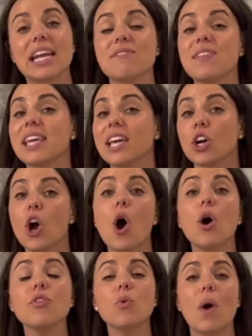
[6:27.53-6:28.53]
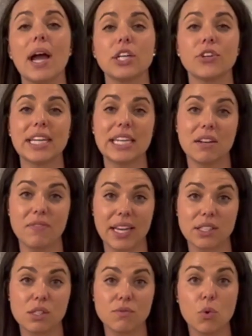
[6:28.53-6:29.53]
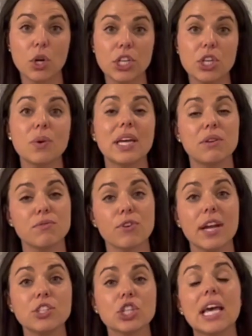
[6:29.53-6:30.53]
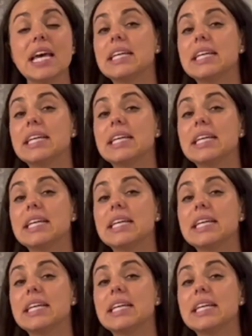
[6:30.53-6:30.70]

if they can call the winery in advance for you in French